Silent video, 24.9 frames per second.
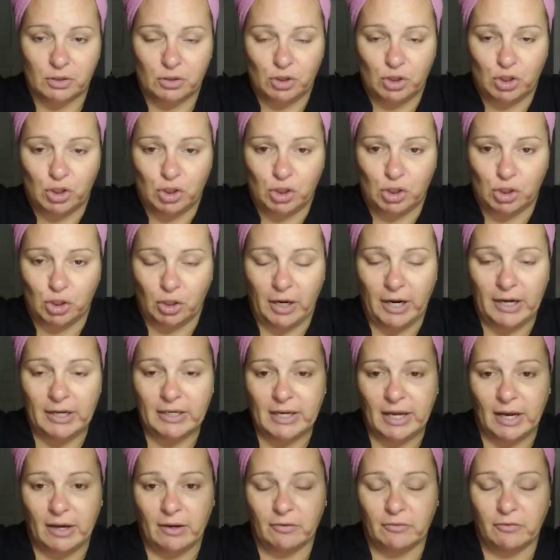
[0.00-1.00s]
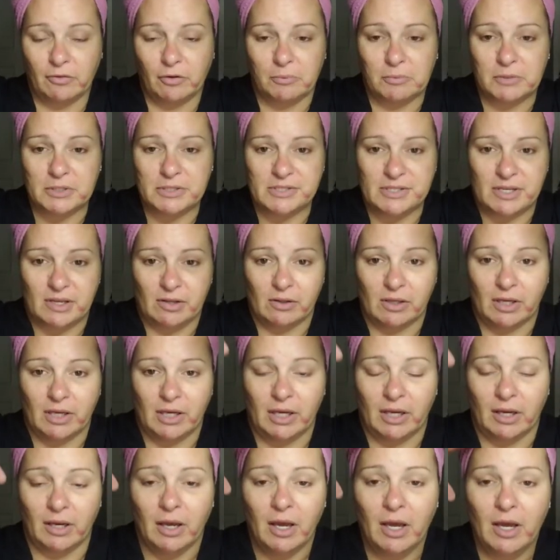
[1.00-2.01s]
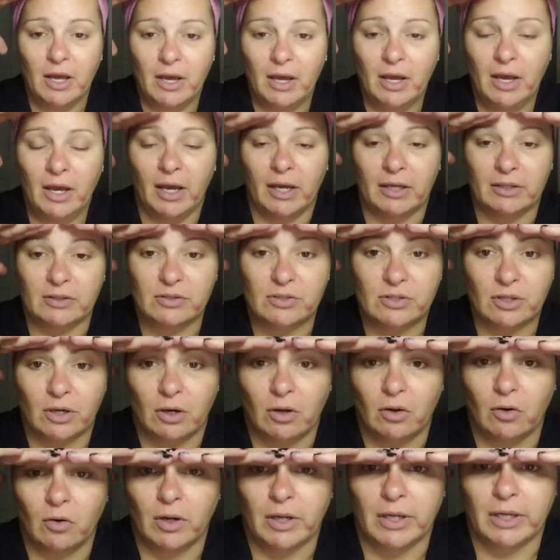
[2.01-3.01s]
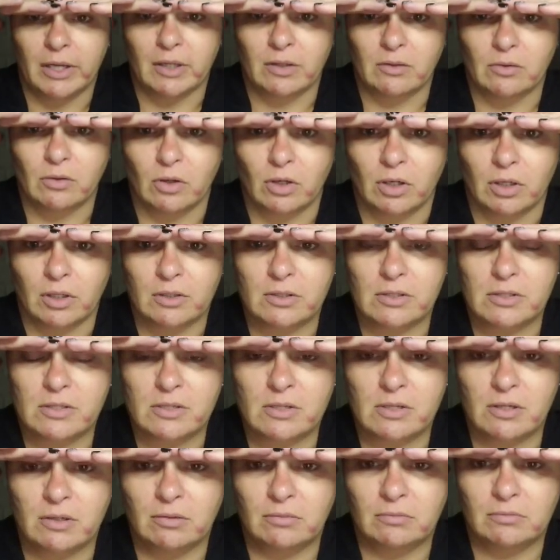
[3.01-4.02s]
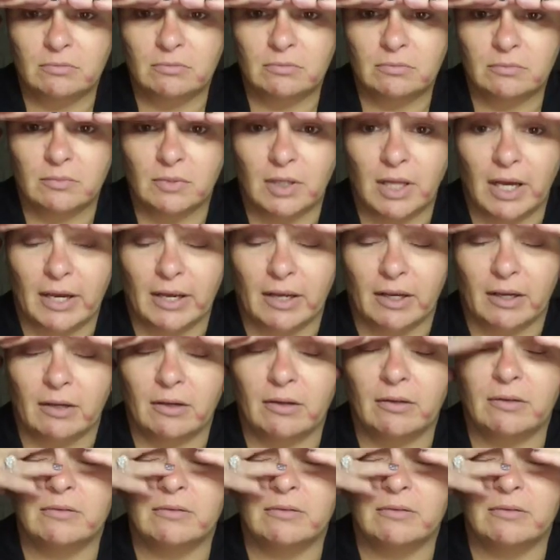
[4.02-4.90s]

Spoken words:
straight down from the ceiling, and so it looks like,